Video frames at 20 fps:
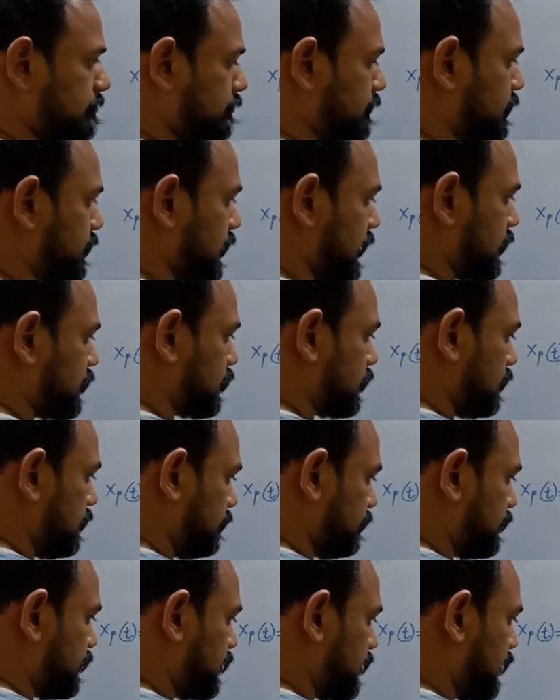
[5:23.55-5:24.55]

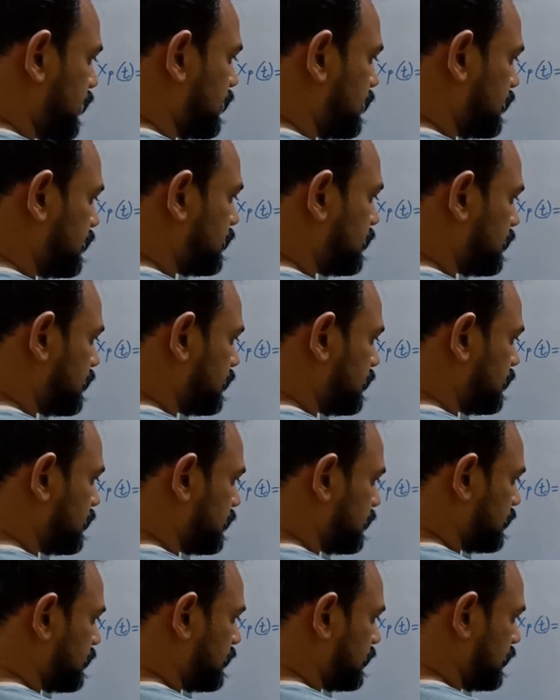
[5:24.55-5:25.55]
differentiation of g
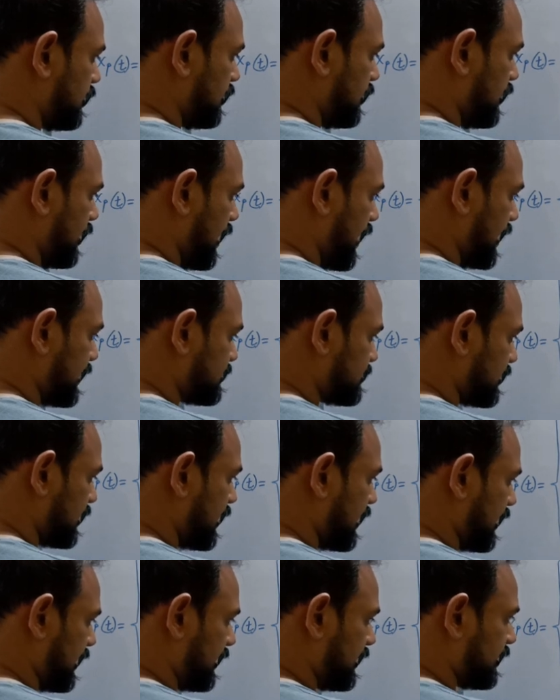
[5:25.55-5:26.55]
at
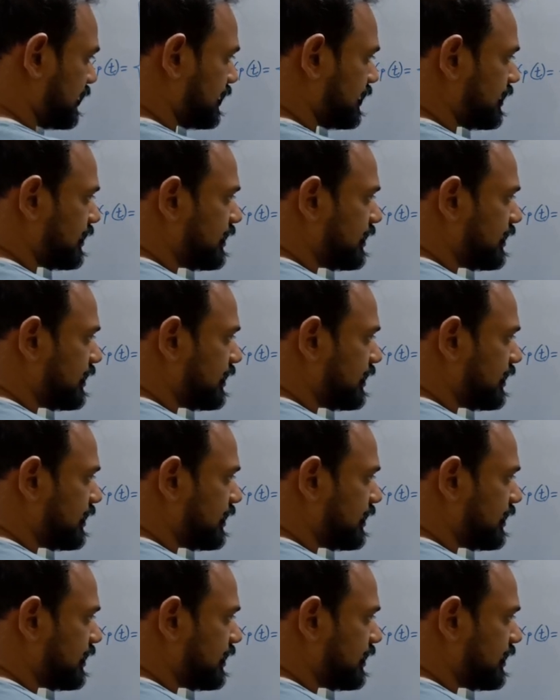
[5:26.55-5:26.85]
a.